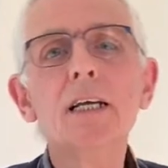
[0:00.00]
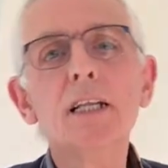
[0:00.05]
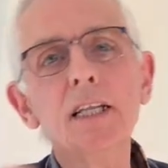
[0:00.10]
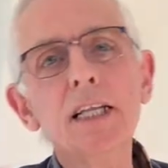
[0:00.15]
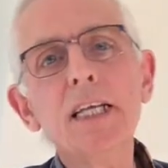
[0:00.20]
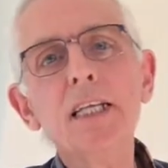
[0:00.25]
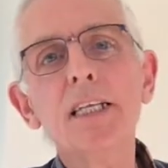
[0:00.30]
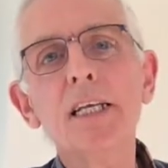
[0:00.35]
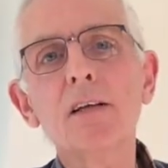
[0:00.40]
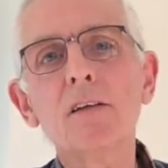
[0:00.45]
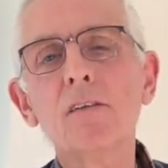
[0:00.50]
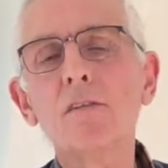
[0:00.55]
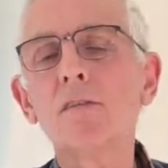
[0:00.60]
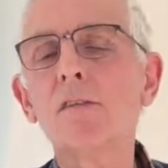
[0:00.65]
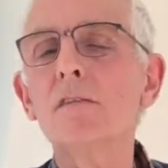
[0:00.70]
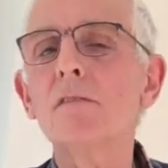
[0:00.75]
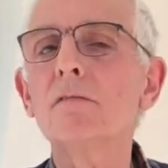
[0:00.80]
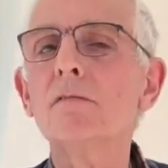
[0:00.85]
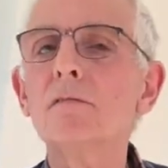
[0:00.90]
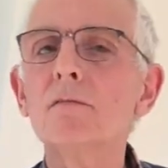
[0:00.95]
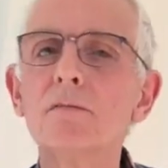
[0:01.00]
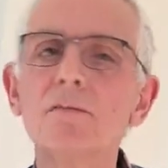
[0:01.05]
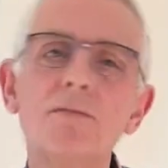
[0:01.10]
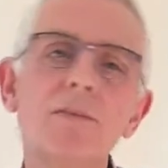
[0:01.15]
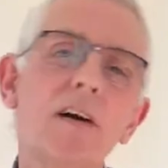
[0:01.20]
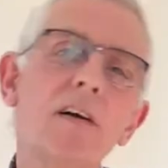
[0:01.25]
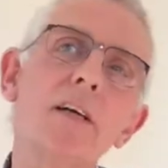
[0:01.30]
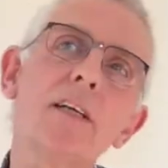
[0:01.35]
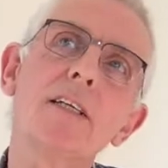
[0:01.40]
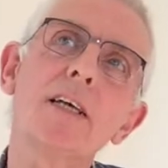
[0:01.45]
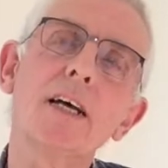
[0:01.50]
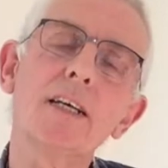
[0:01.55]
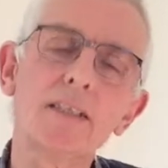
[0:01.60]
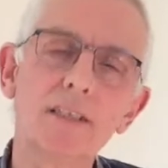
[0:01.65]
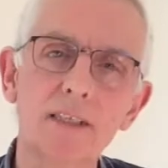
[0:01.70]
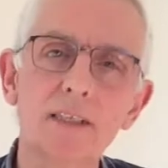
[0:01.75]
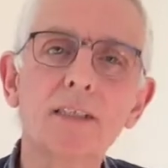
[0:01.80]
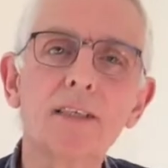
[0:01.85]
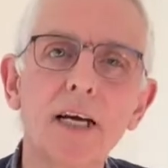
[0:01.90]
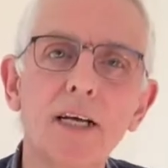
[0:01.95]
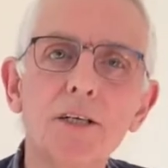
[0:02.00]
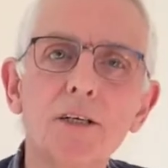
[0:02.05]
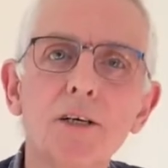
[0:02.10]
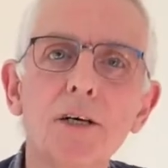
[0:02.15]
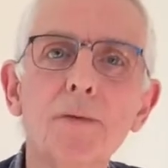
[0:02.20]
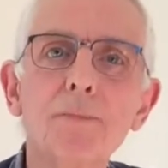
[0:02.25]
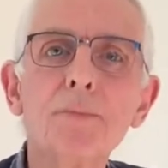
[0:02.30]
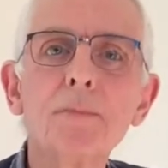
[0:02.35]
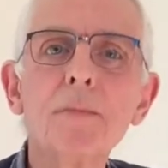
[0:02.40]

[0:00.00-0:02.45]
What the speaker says: Lie-Nielsen, Veritas, etc.